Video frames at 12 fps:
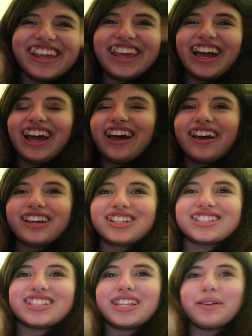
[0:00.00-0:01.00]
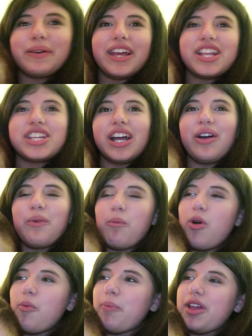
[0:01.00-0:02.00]
Yeah, because in the picture,
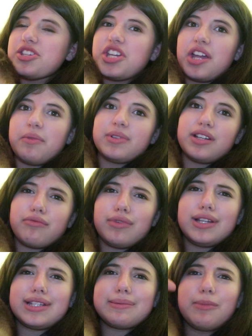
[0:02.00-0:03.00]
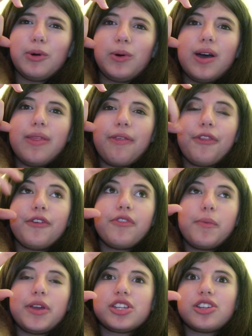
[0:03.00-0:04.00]
on one picture he was like really small, and then the
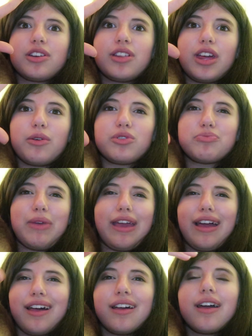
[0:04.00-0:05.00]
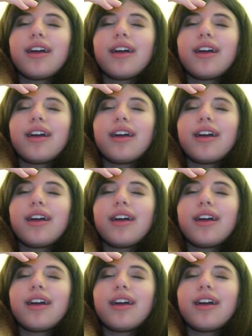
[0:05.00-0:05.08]
other picture he like was bigger.